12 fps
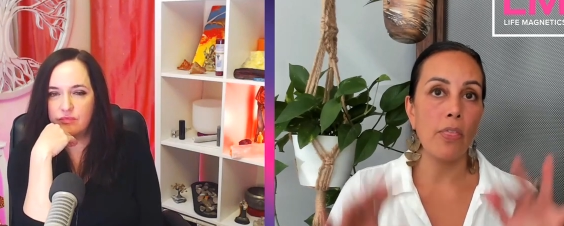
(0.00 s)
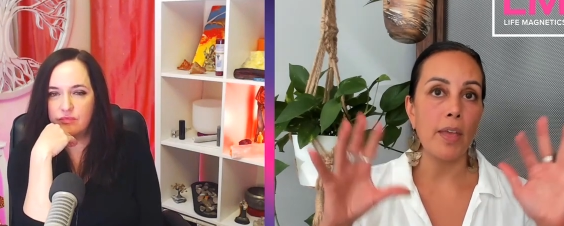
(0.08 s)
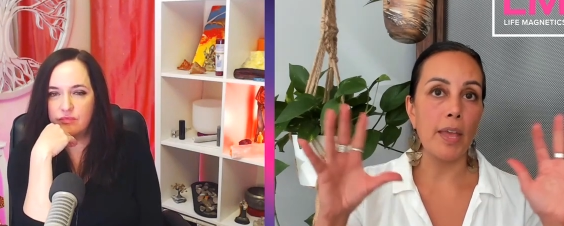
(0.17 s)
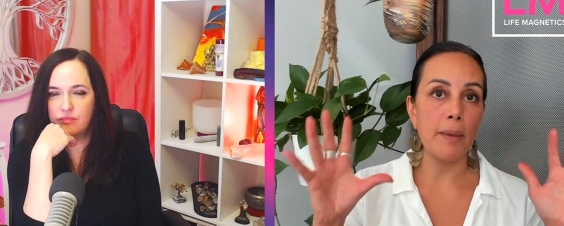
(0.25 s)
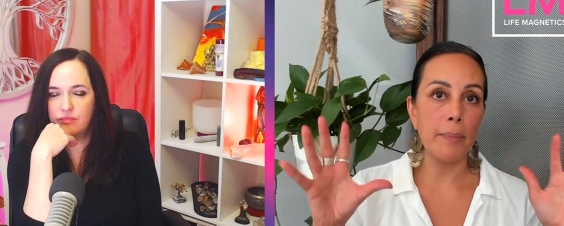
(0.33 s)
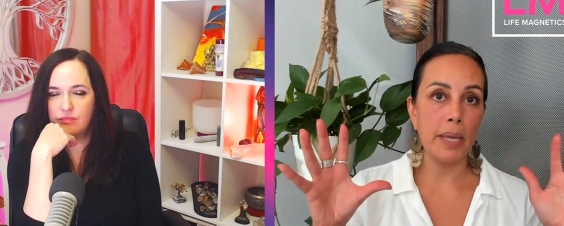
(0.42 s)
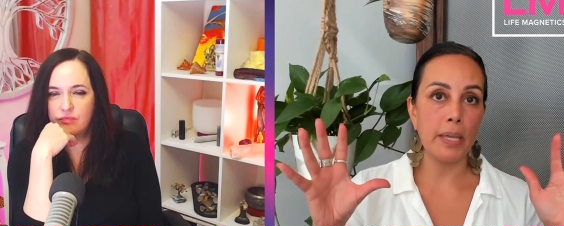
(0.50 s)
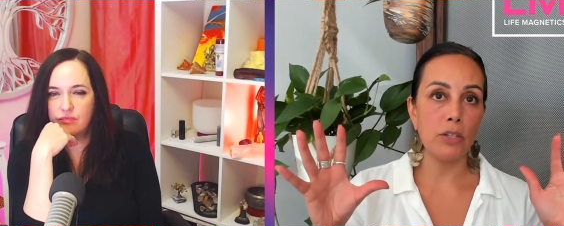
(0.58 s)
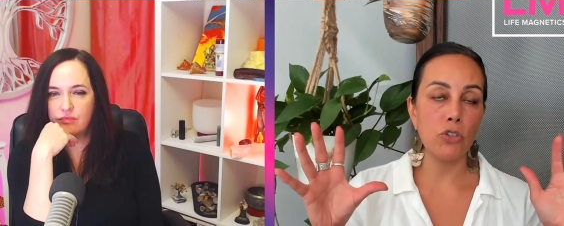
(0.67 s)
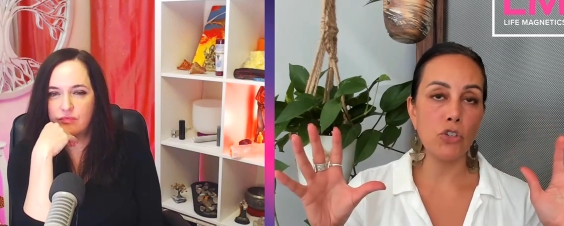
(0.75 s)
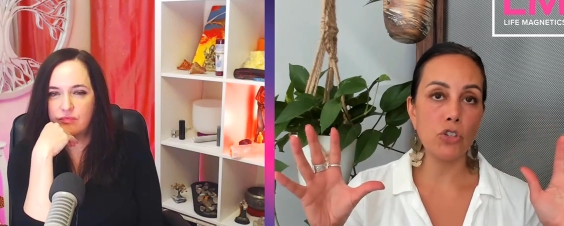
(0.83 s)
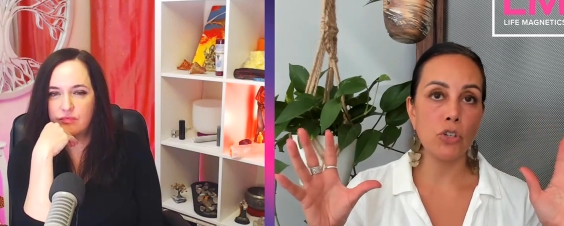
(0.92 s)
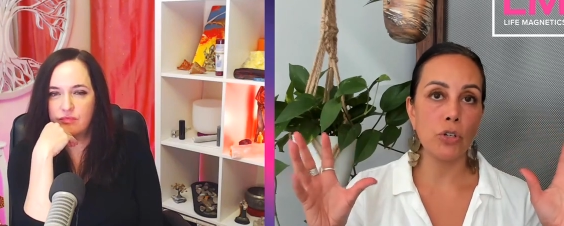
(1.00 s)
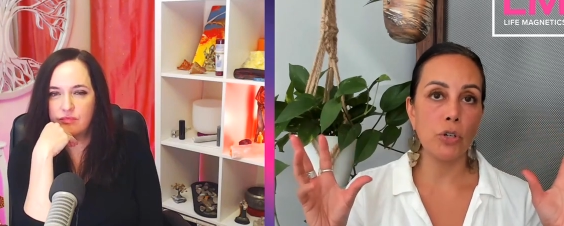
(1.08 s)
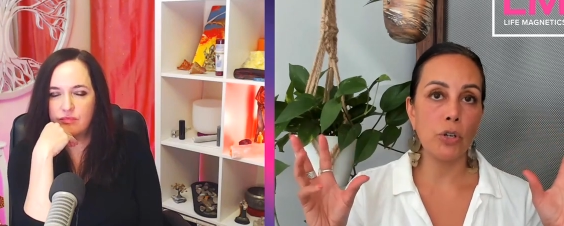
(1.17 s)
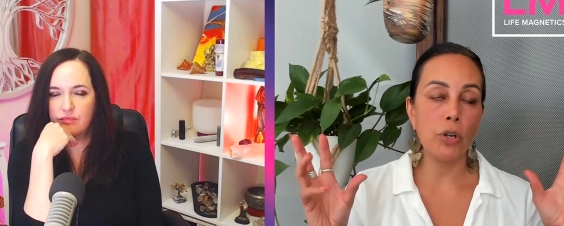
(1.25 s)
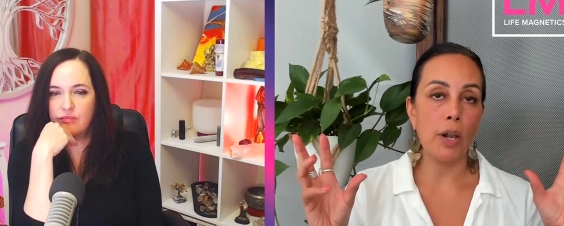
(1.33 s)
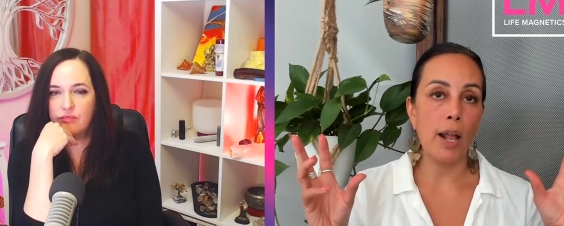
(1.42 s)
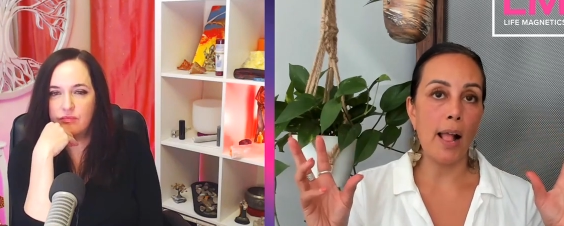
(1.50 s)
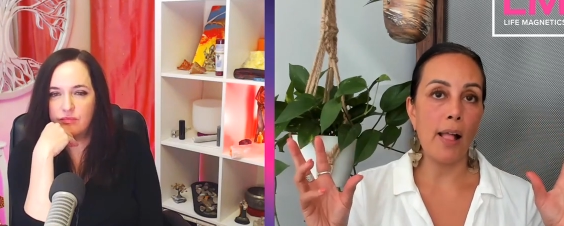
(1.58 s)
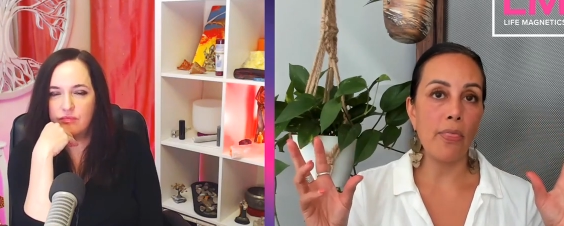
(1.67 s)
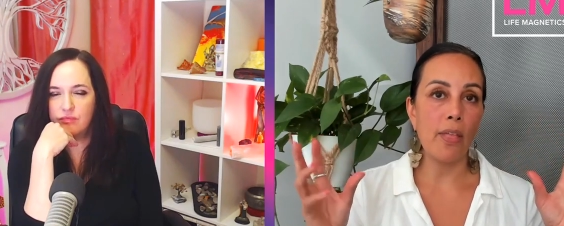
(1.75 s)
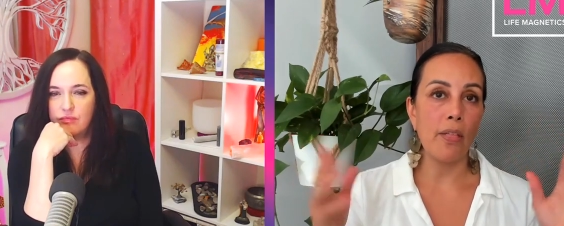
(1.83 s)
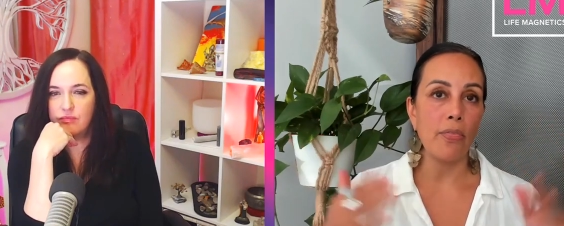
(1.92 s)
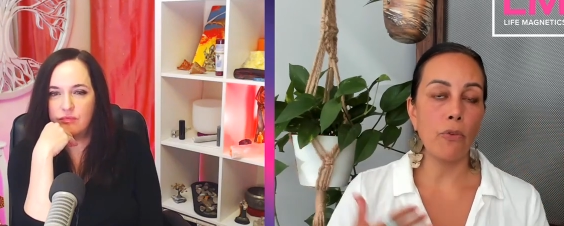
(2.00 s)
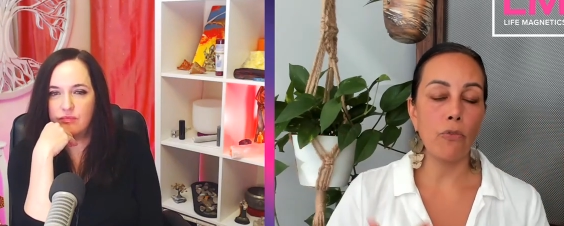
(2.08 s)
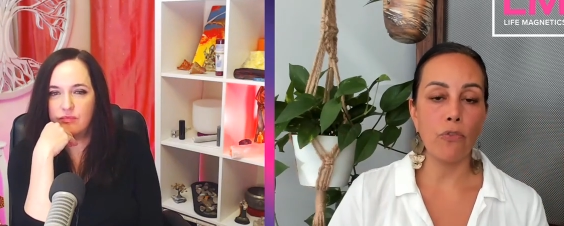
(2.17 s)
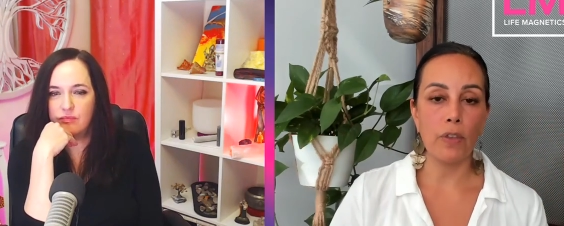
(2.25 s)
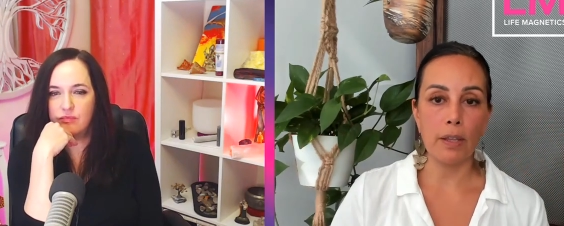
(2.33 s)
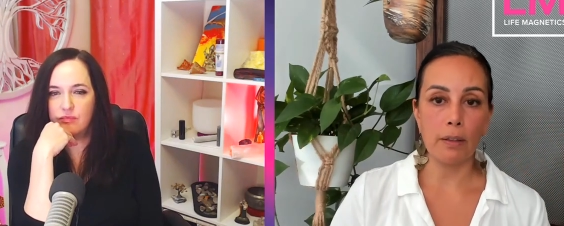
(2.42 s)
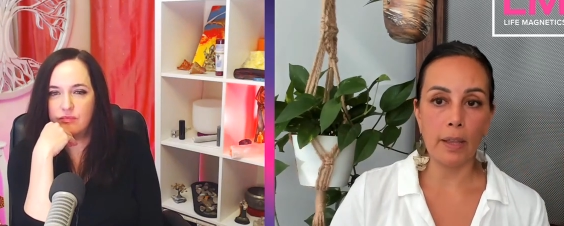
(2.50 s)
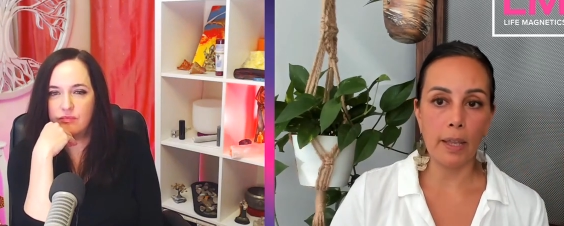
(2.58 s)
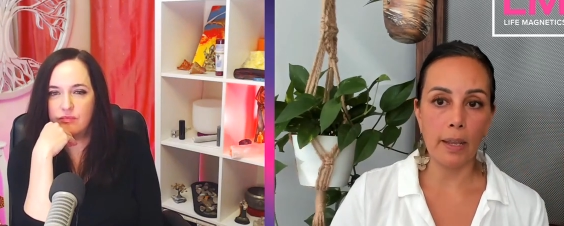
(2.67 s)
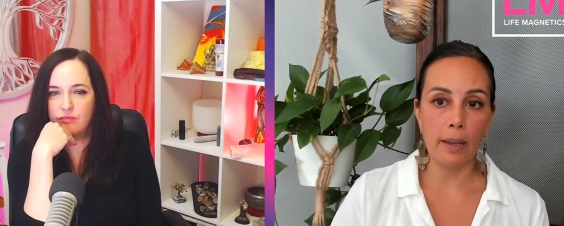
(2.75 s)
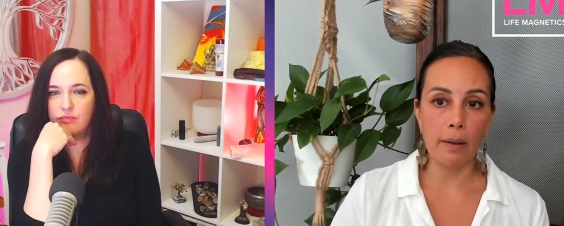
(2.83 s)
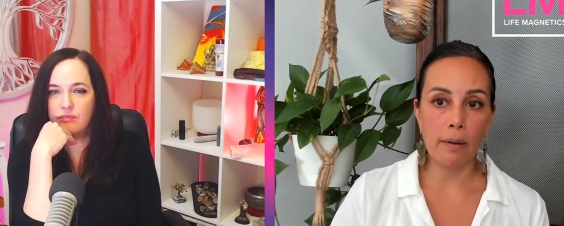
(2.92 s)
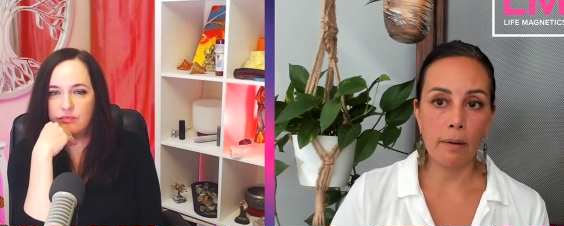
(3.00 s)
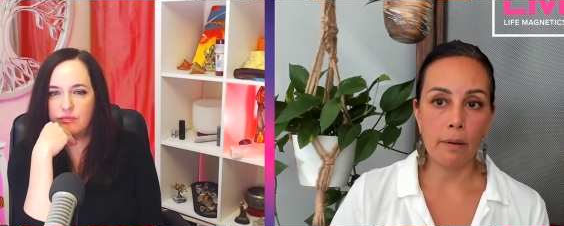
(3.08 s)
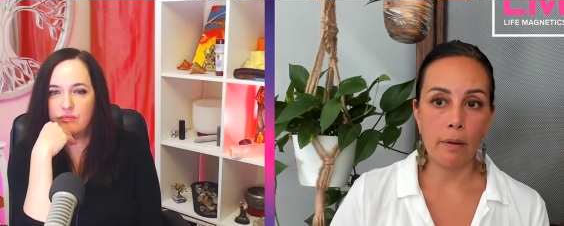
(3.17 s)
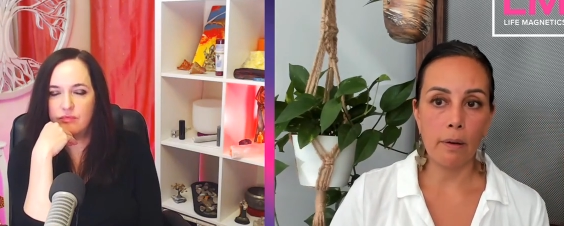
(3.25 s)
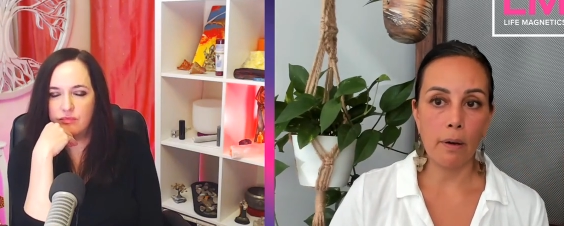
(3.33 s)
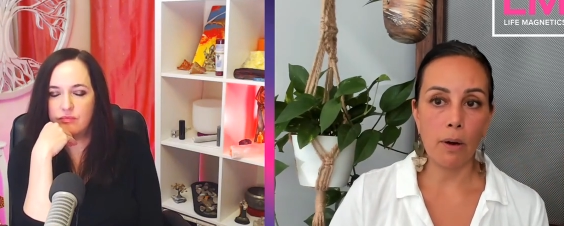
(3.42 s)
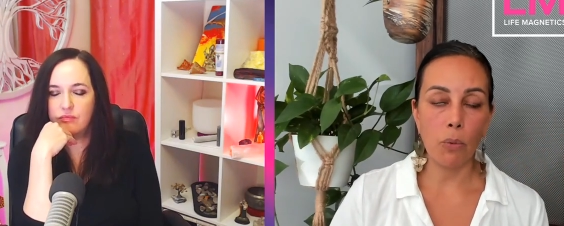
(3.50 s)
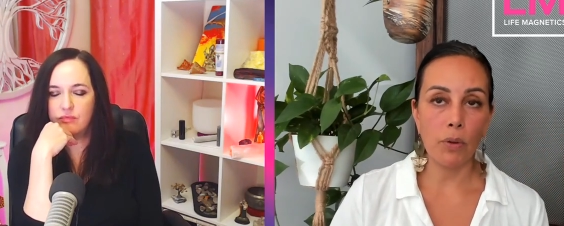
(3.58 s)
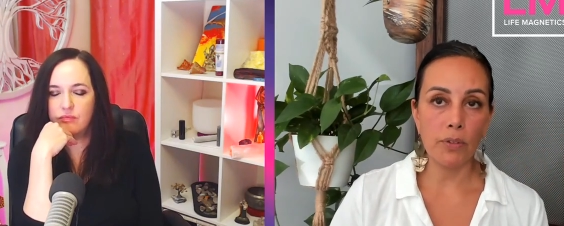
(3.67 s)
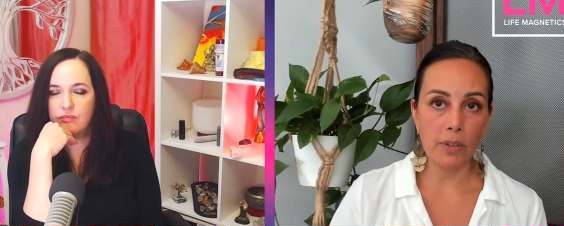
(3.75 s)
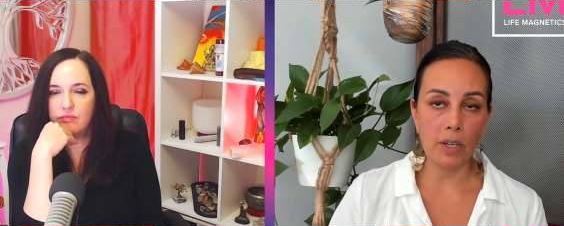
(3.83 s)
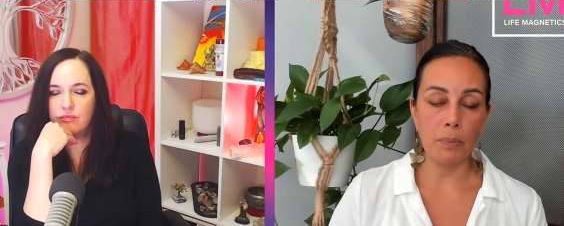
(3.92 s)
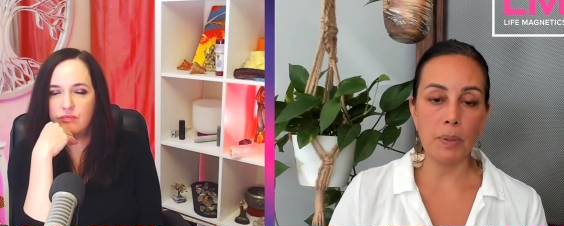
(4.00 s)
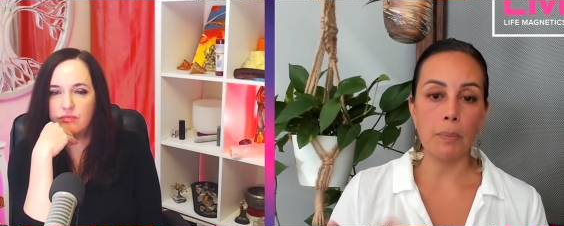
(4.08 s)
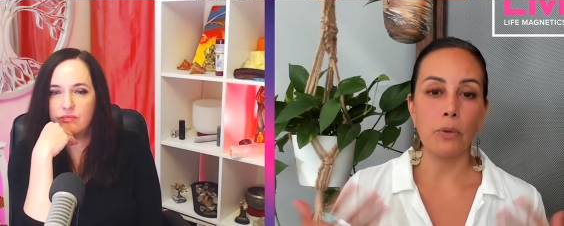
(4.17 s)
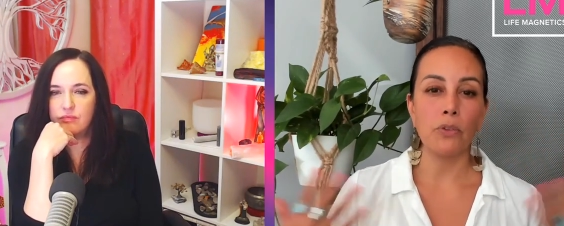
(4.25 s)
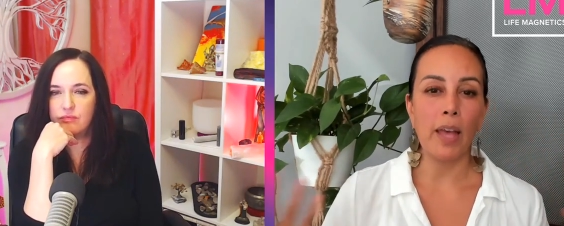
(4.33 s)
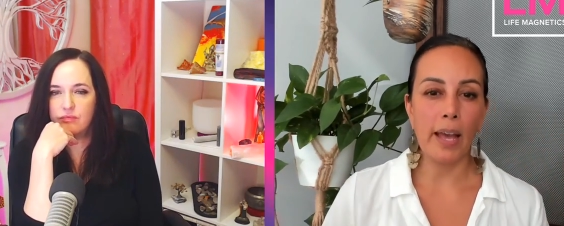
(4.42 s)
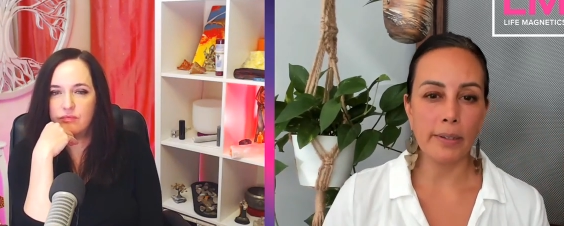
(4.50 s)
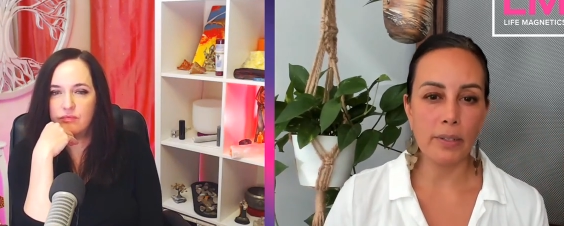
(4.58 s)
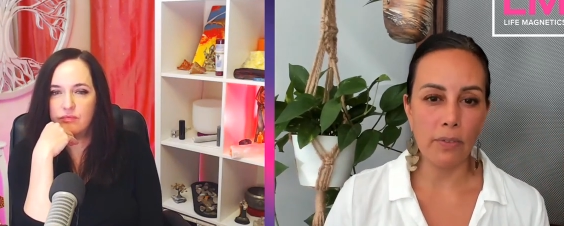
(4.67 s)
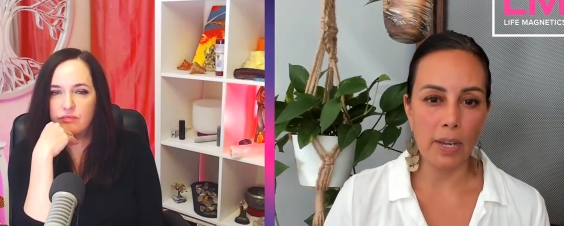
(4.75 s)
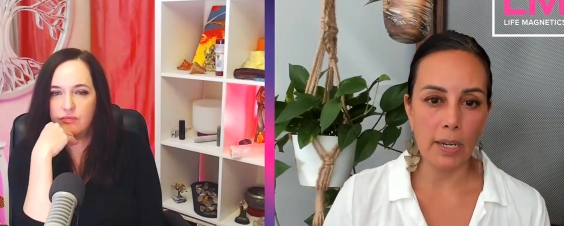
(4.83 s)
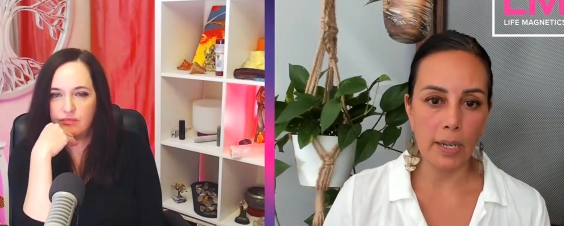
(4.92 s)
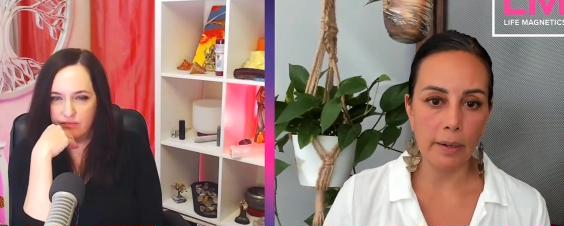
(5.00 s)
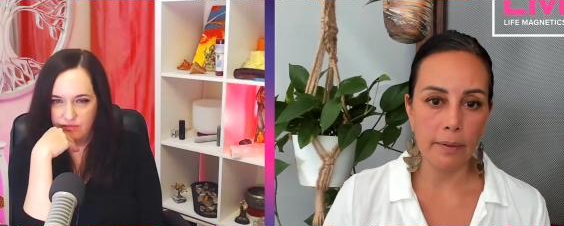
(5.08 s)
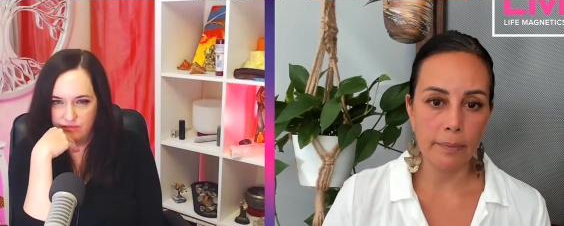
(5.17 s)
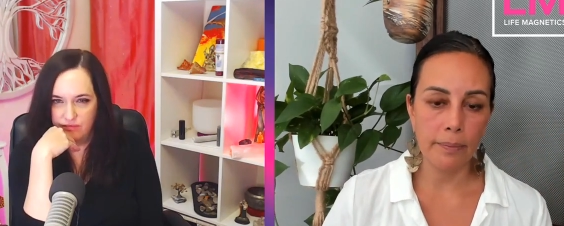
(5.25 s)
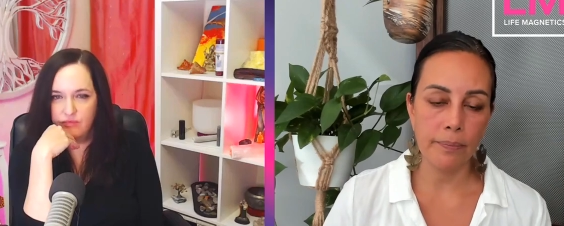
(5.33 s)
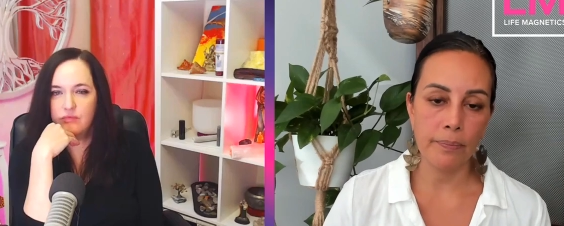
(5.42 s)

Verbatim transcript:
Speaker 1: the image and then the feeling are what's going to be most activating.